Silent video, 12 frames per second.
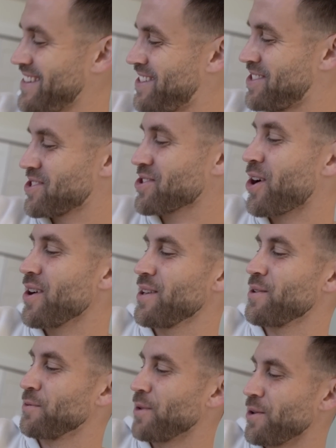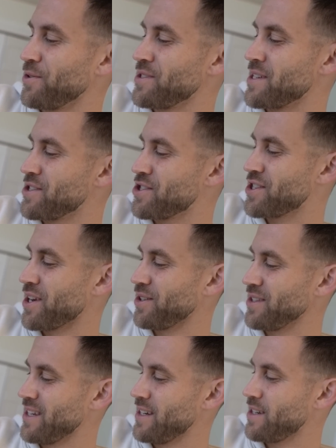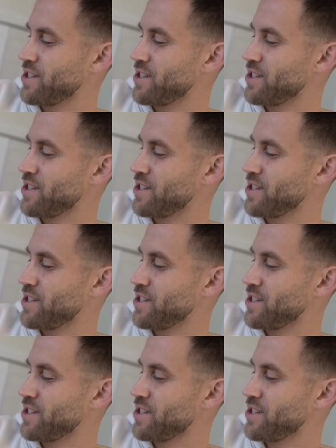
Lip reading: This is Scarlett Rose Sheldon.